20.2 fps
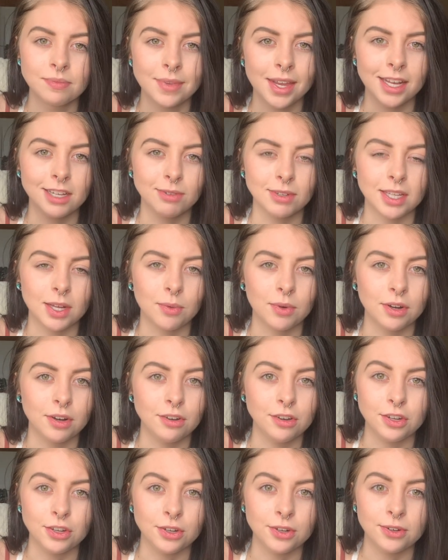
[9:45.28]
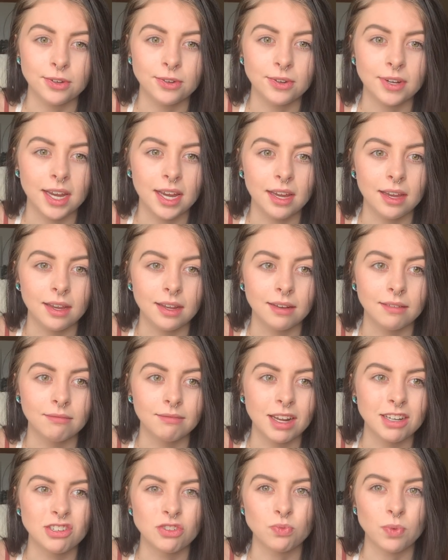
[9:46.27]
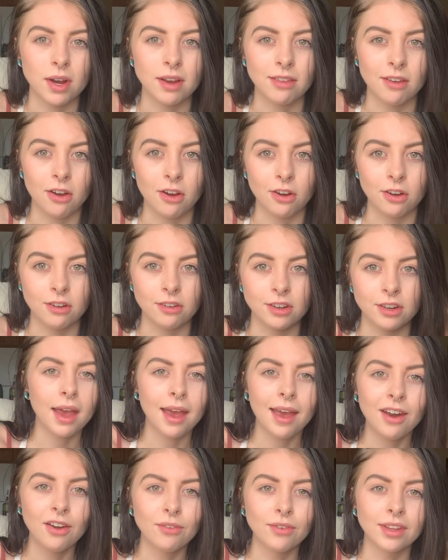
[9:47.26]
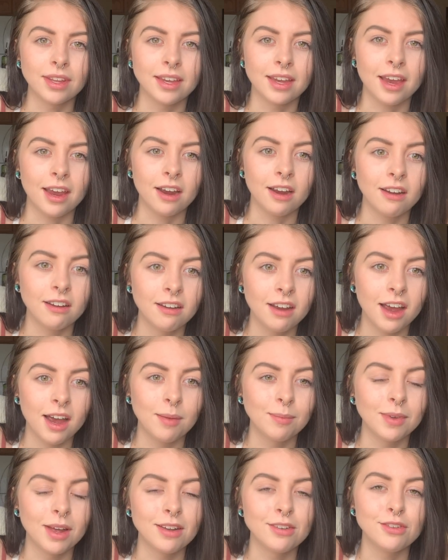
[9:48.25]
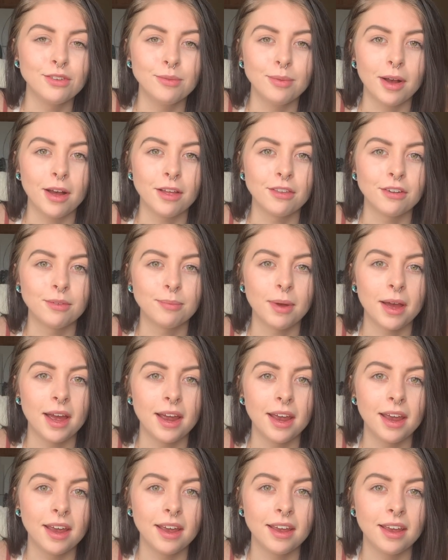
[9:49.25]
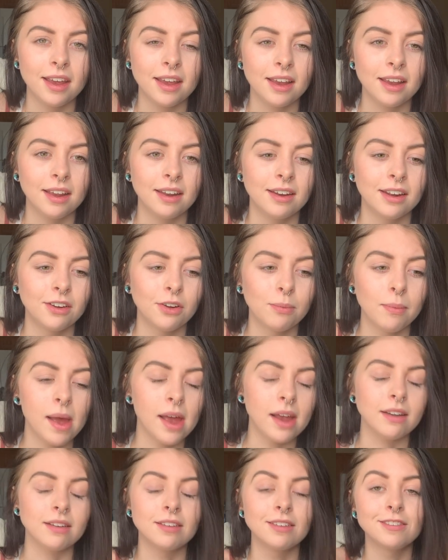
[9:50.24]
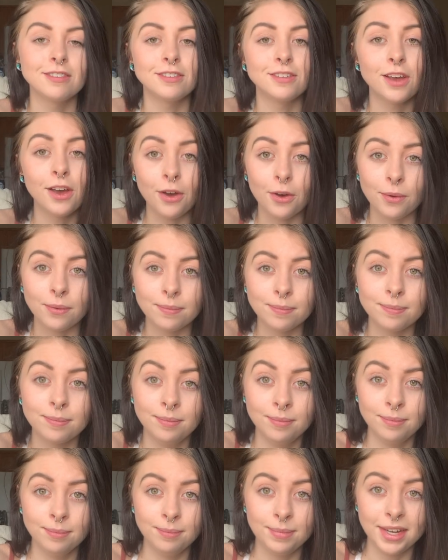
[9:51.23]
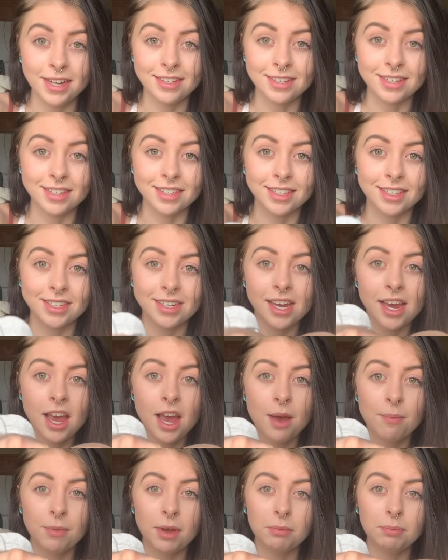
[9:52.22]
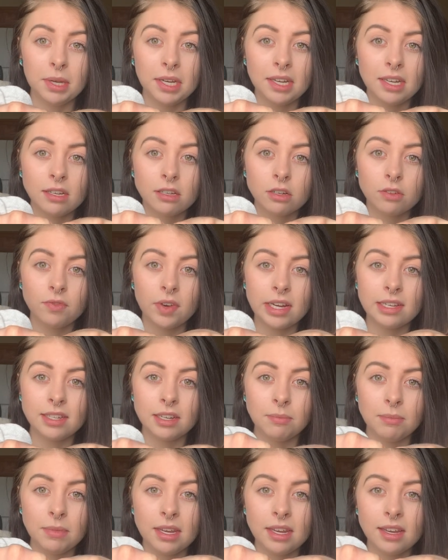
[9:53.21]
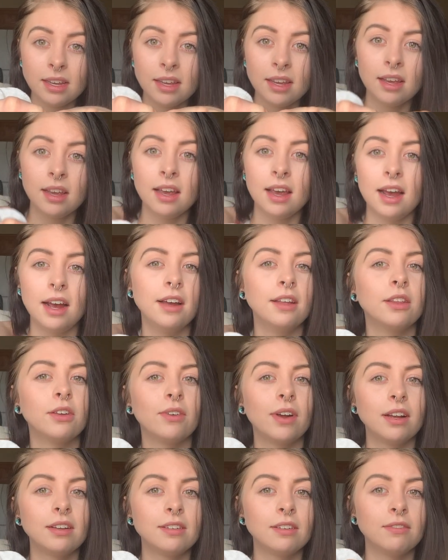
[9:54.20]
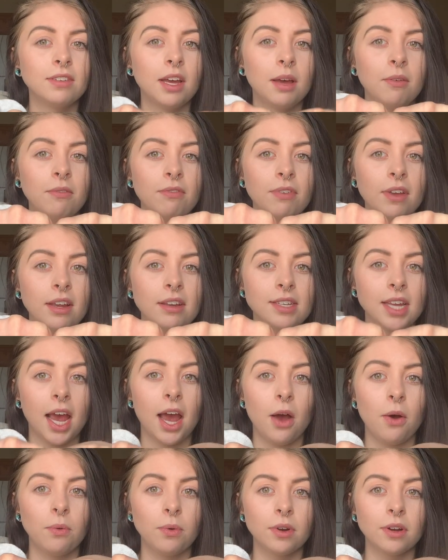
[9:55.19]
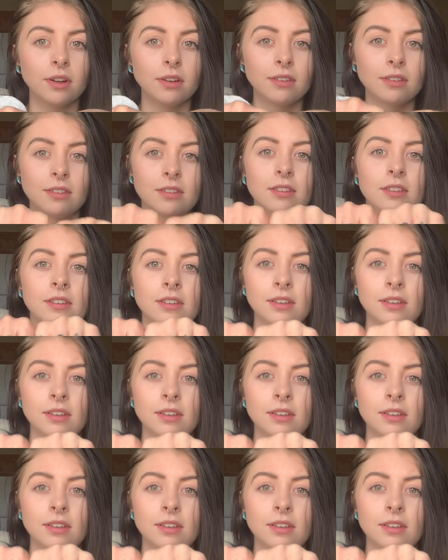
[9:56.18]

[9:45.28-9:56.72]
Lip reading: is what they want to do, and I just wear the art. I don't really care. I'm not too bothered by it, and I don't mind. So basically my pinkies are facing me, and the rest of them face outwards.